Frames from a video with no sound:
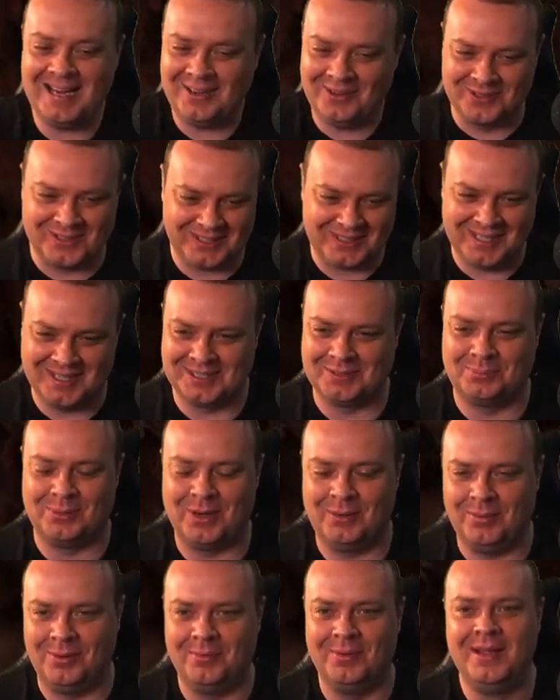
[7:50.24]
I don't see it as a
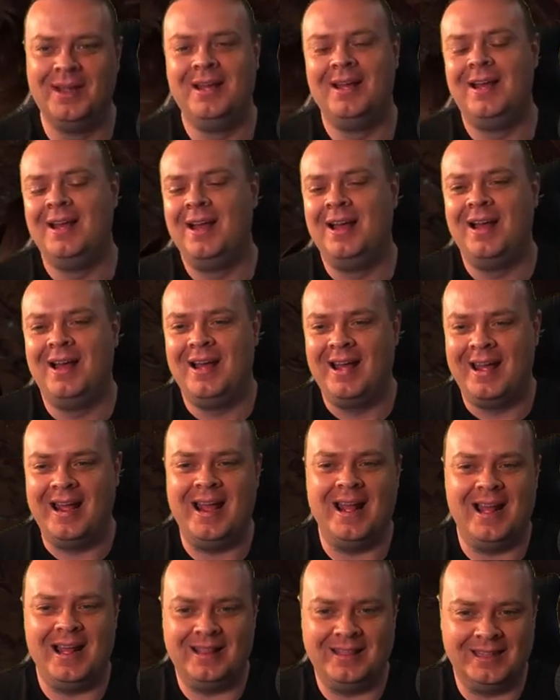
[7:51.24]
problem.
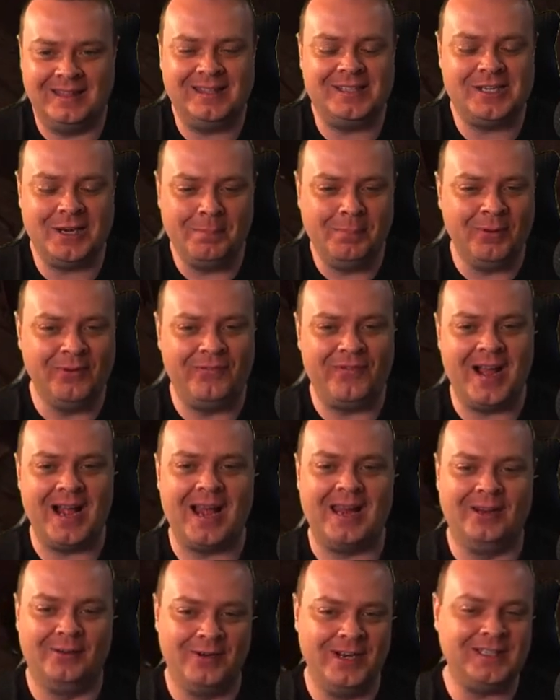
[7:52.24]
The simple
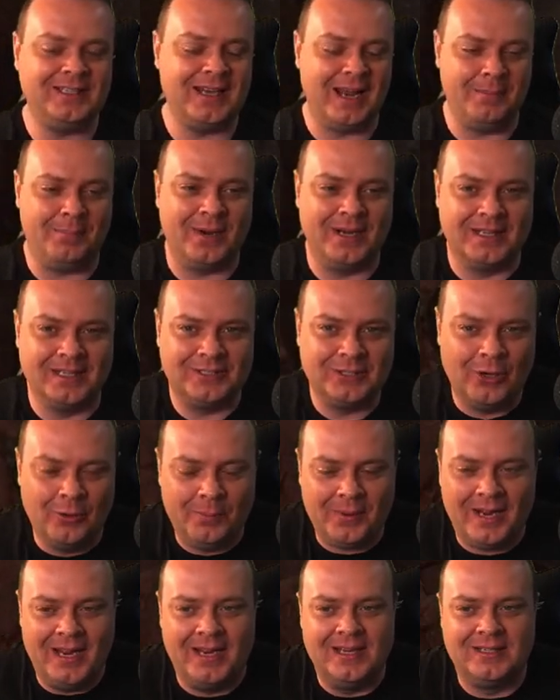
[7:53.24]
fact, and the reason I bring this
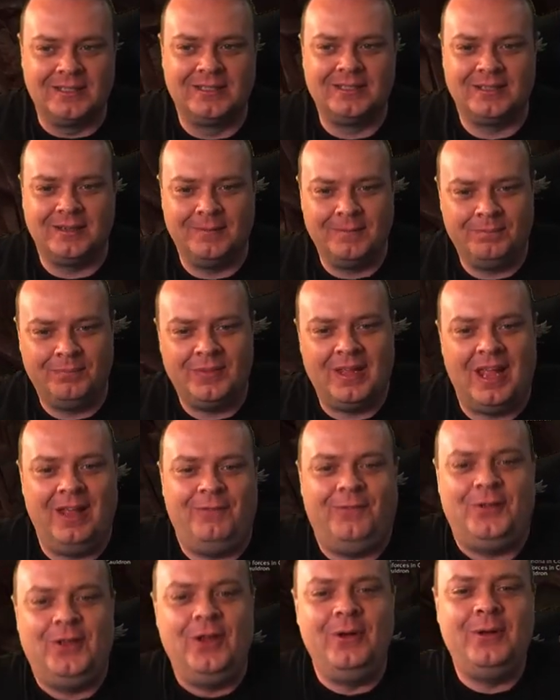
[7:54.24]
up is,
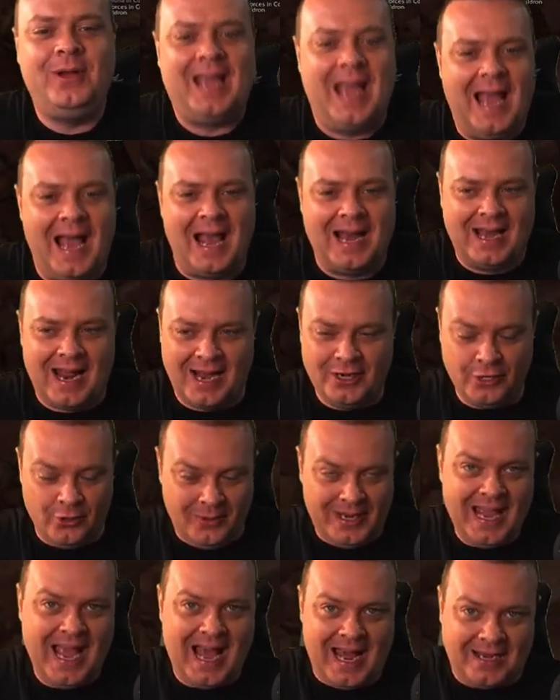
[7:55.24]
if you can, and
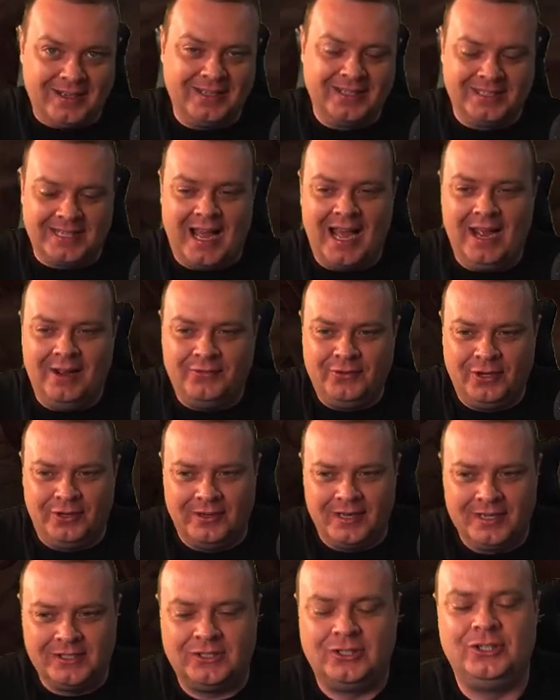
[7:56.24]
you can, because I have
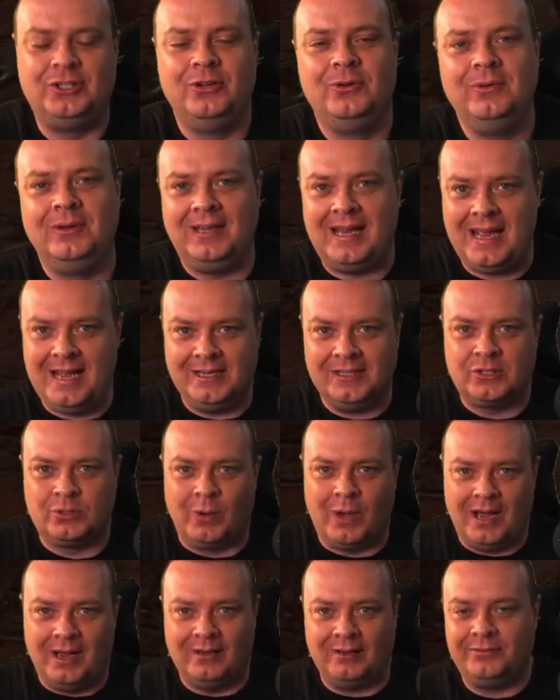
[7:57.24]
done this, do layer
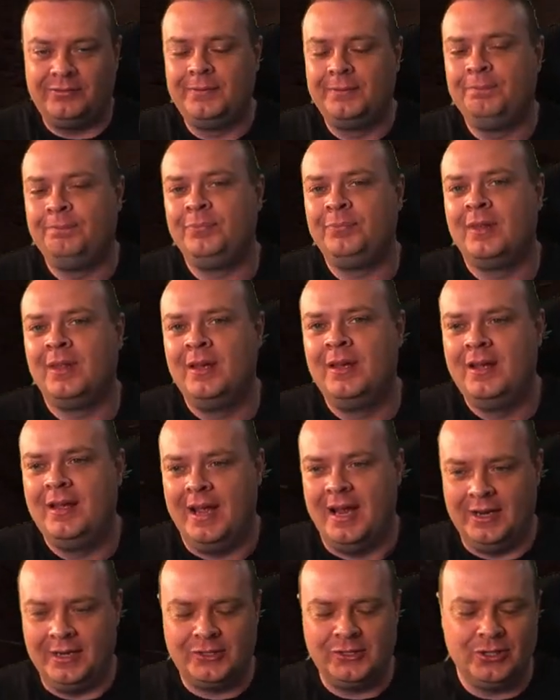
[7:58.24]
12
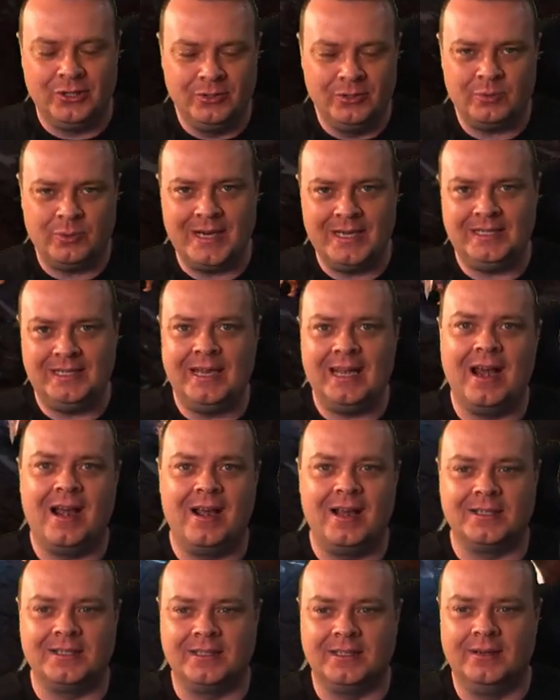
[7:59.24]
in a 220
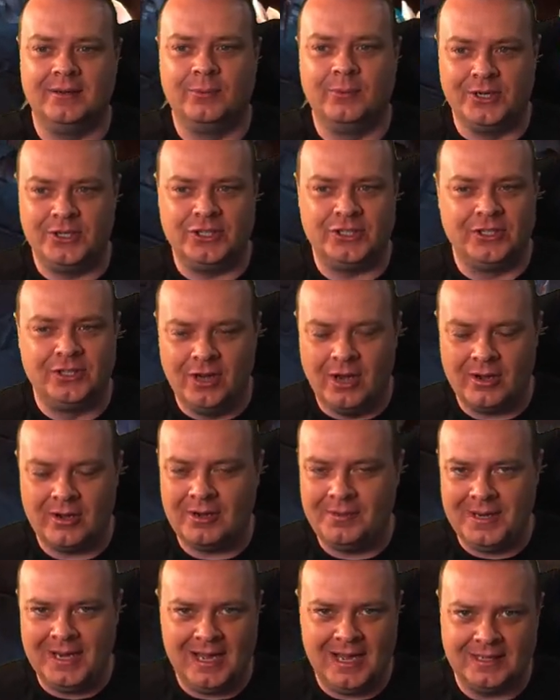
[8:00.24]
character, which is not
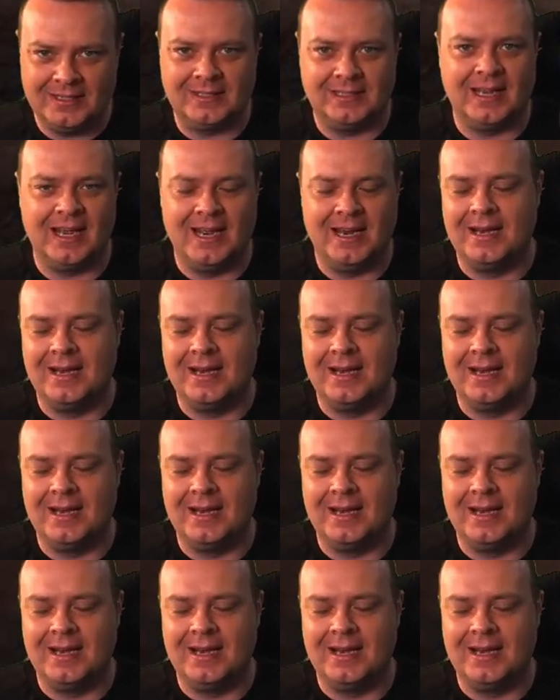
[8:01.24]
going to be hard to